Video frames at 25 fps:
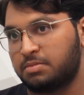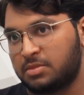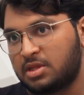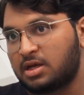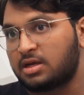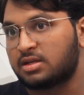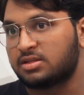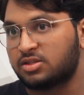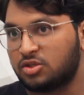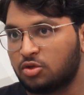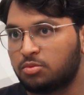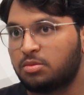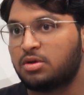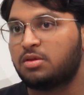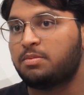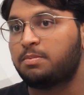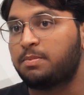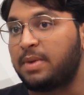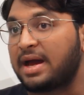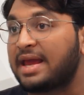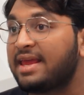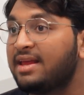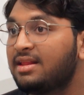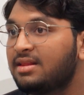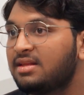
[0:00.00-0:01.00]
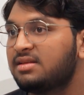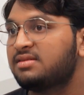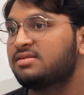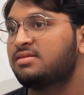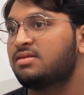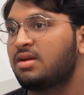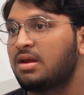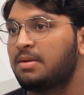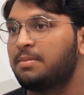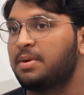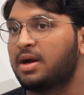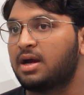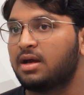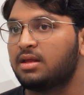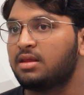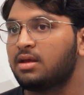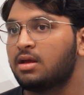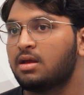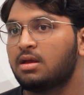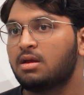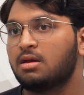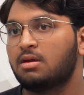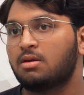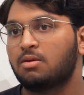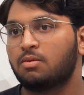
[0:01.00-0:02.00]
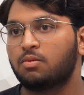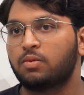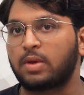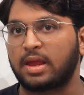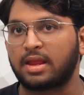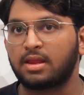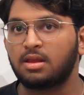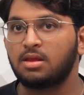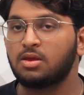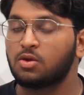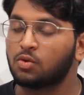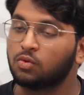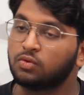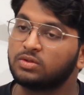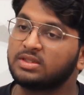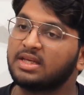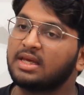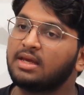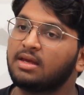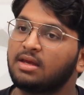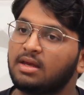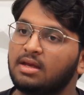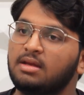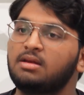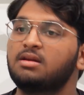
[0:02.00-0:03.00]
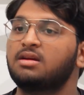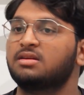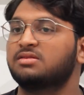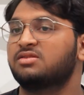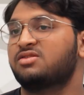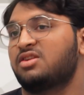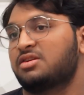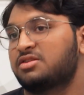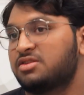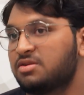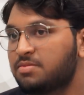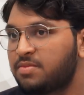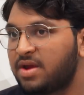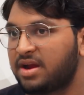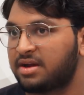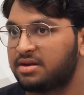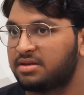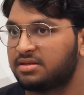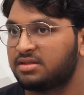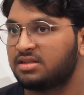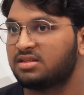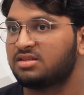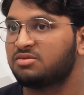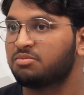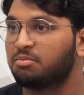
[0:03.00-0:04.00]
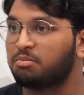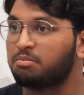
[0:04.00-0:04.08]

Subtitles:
the consumer buying this rebar, when using in construction practices,